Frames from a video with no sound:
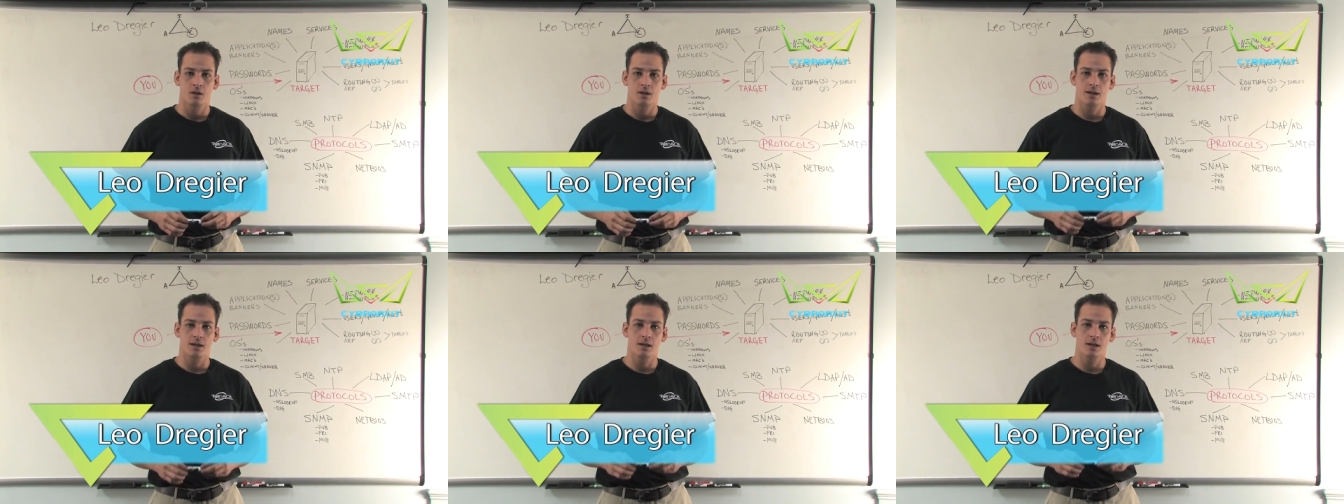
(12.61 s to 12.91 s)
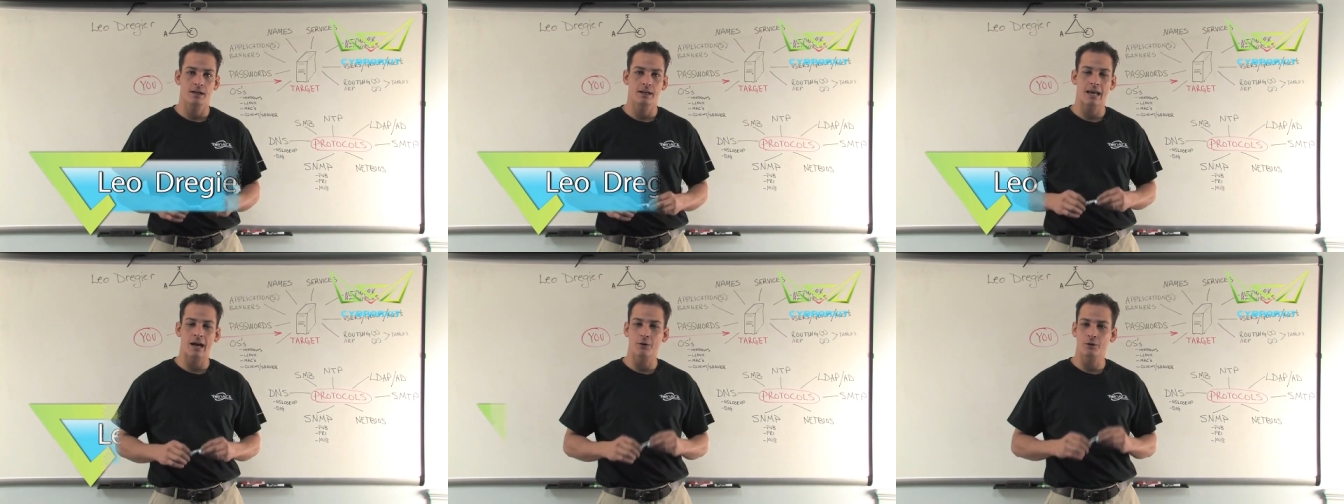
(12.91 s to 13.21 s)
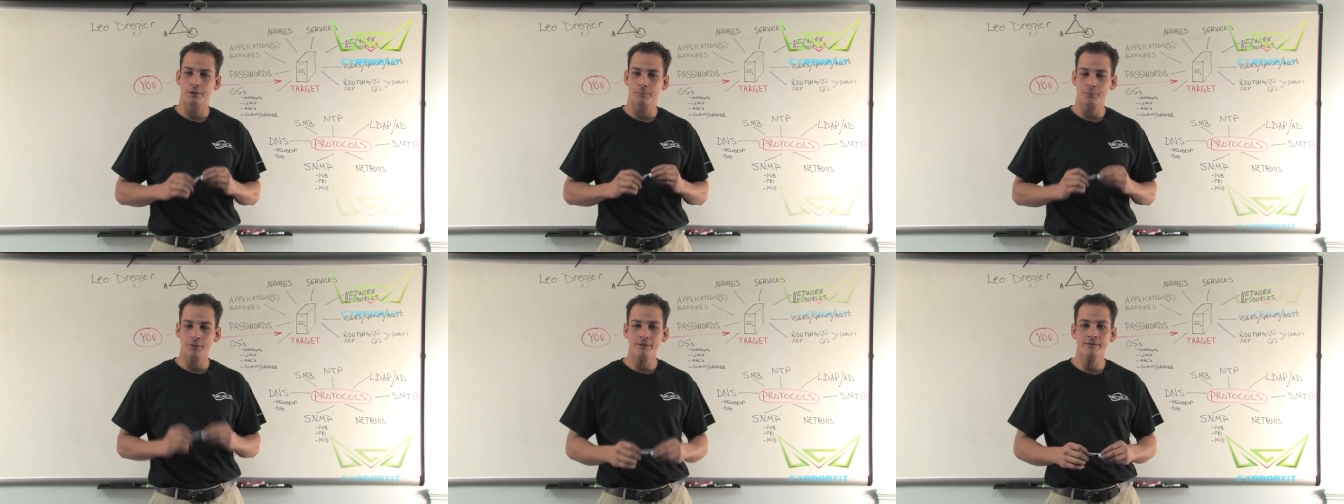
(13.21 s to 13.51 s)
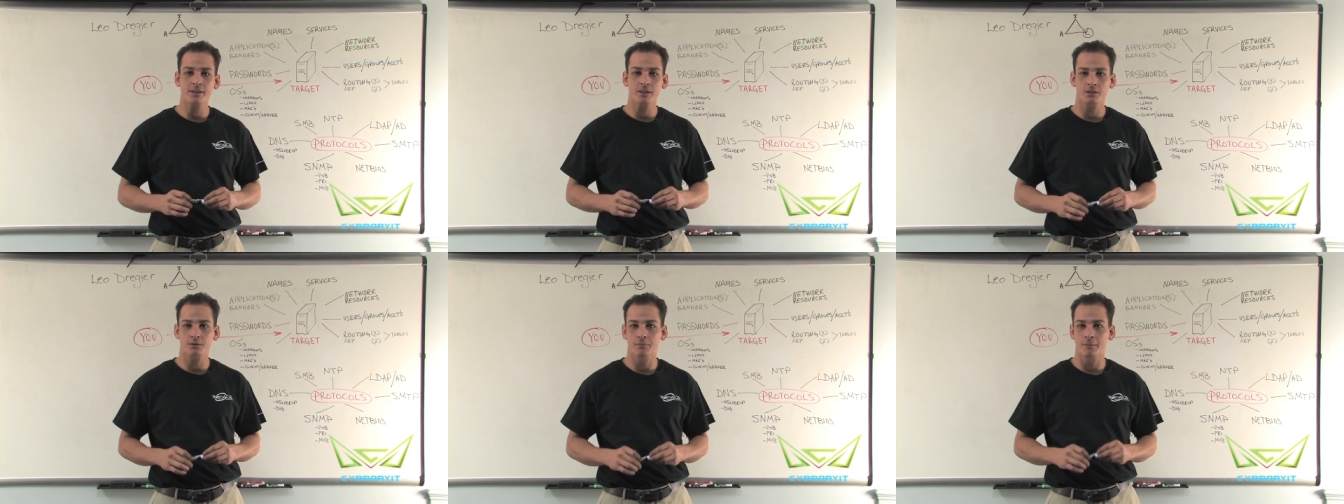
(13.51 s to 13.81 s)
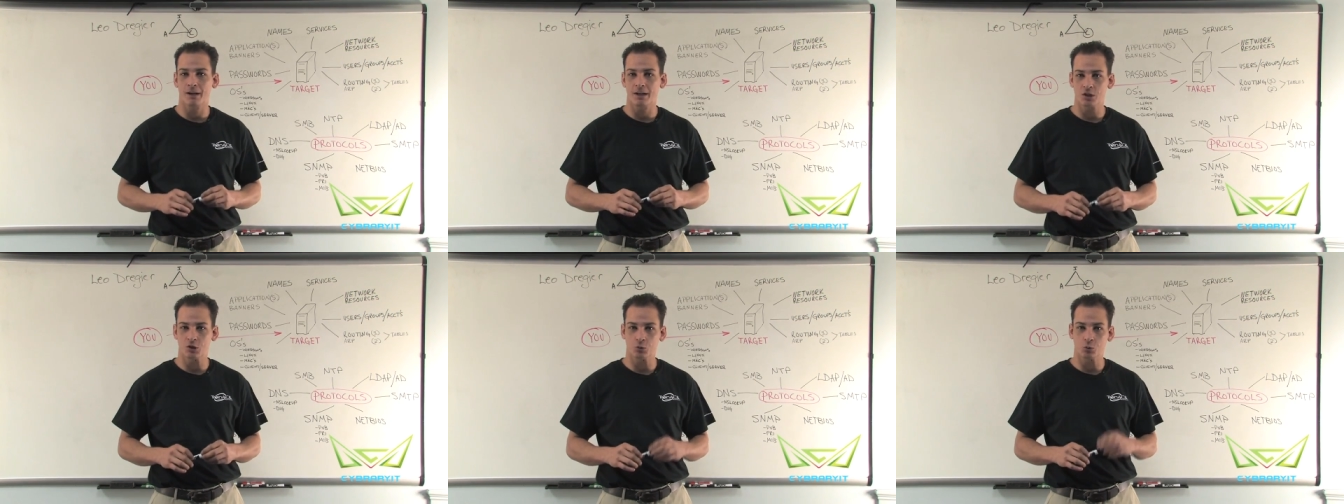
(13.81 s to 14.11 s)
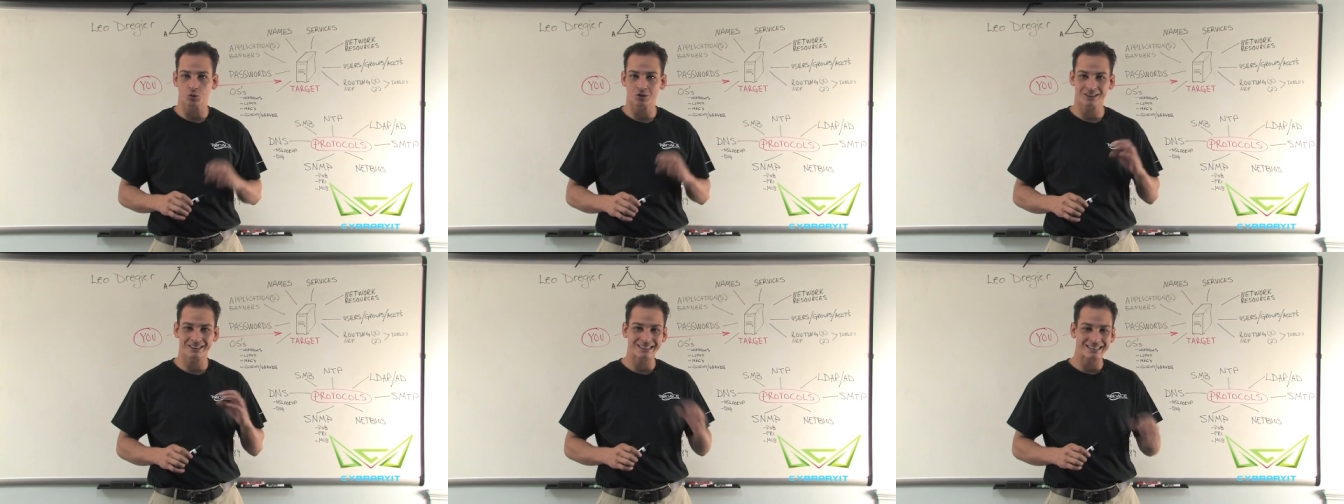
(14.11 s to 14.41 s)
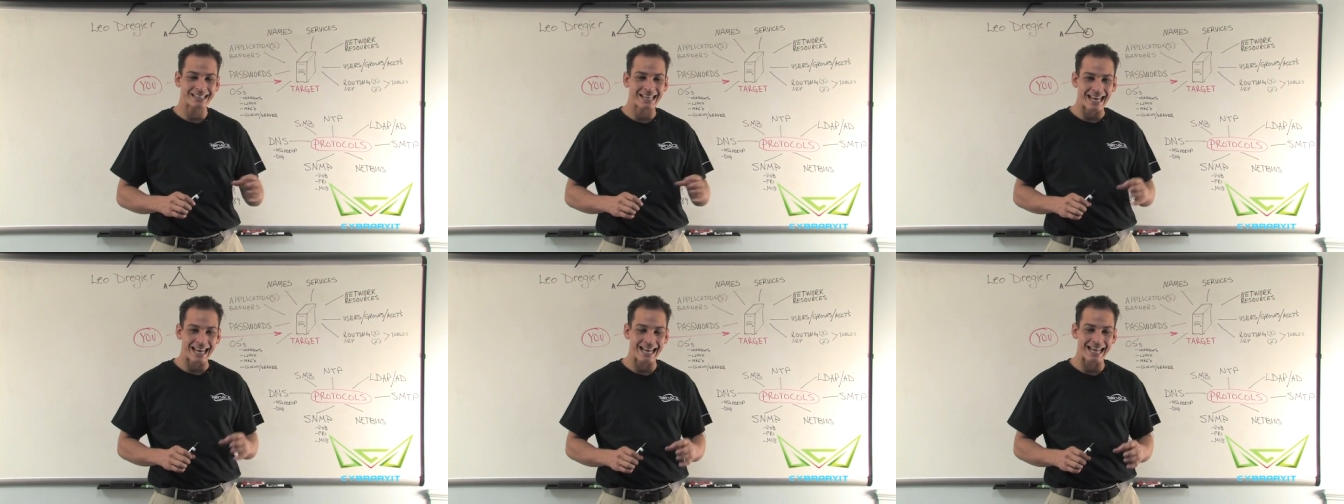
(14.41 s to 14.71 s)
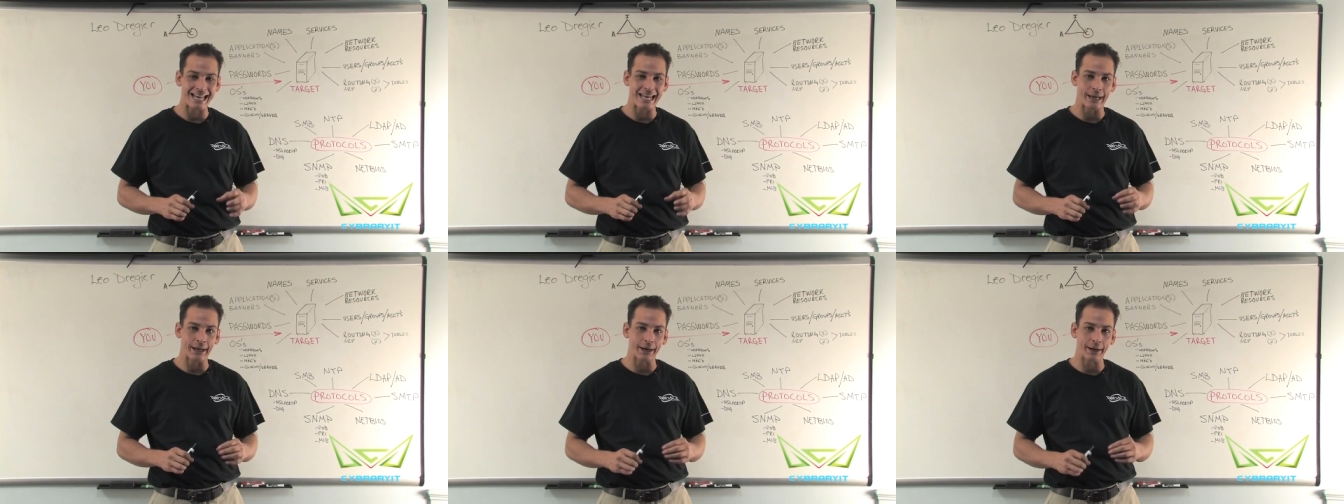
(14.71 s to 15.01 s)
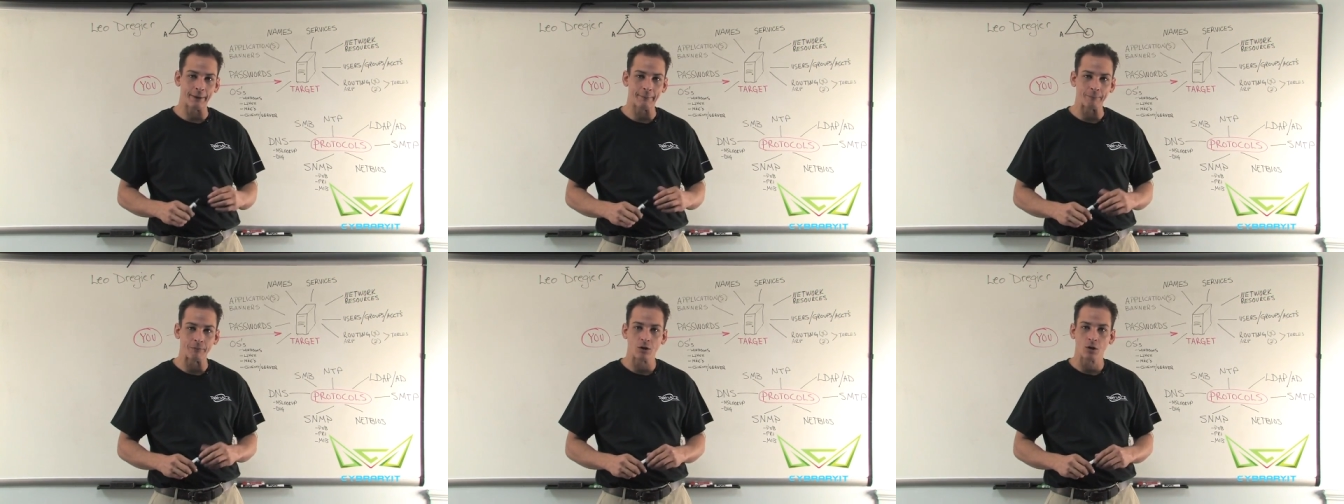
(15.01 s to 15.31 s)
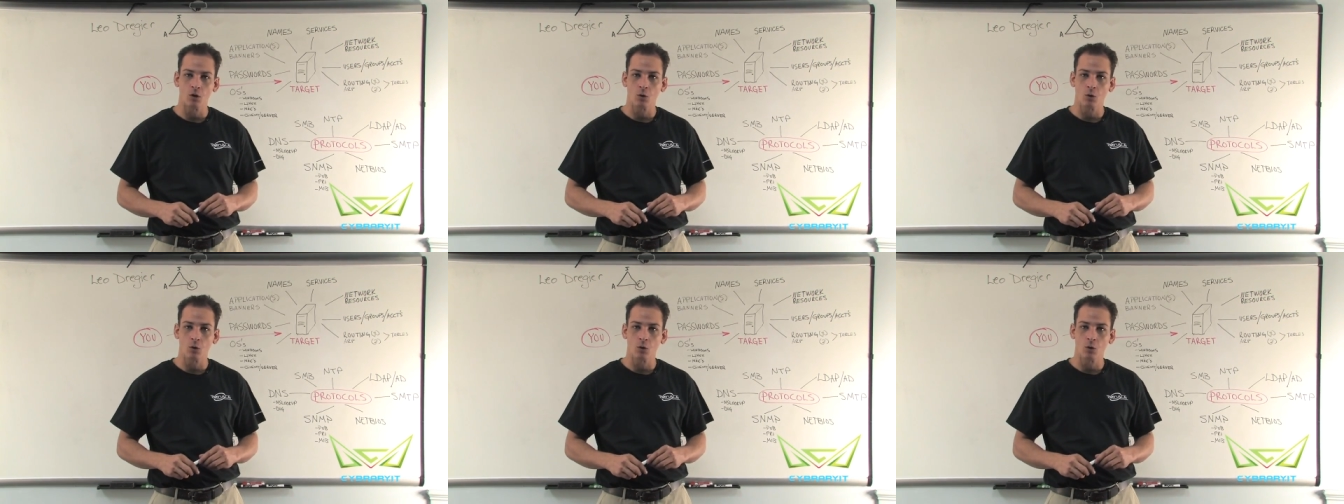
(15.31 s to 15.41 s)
And now in the previous module, scanning,